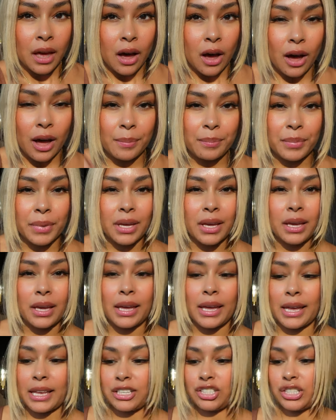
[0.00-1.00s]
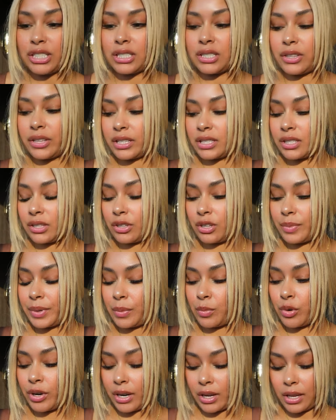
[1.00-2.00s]
On me, it just looks a little bit
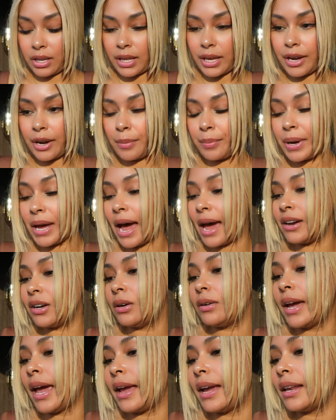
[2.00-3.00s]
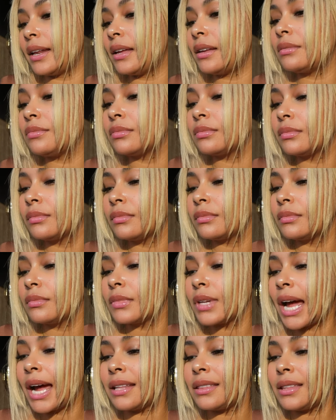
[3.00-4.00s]
more clear, but I don't hate it.
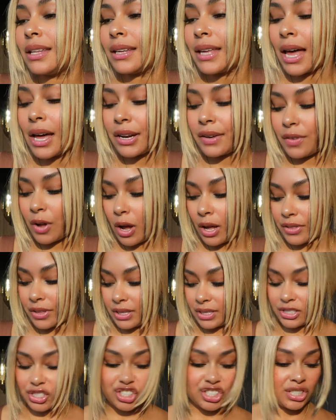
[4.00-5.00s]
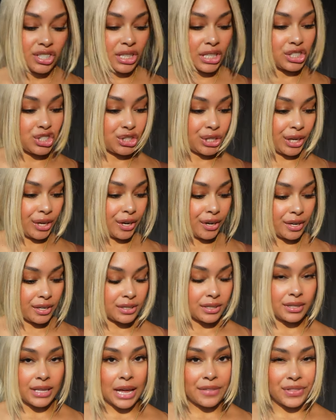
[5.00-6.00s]
I think out of all this, the shears,
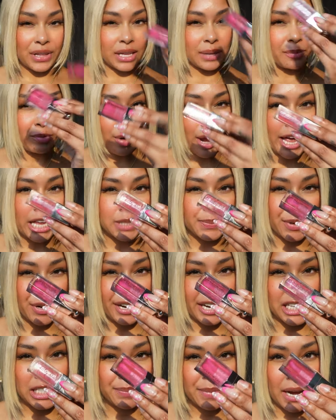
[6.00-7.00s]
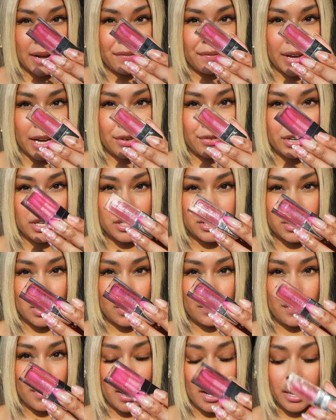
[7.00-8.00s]
I think raspberry is my favorite so
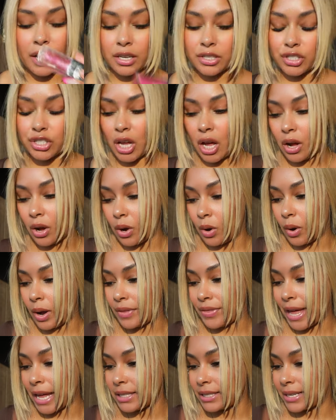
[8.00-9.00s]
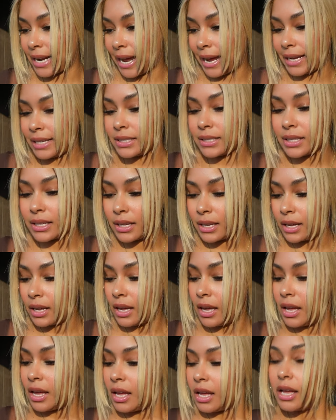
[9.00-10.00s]
far. So that's nice.
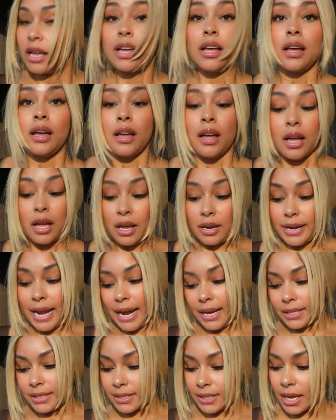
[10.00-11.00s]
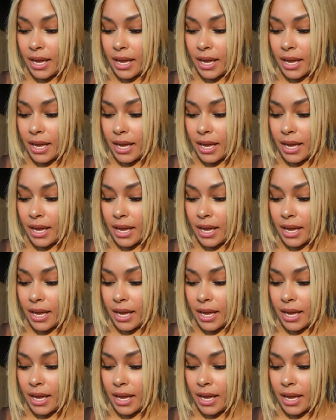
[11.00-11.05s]
Next.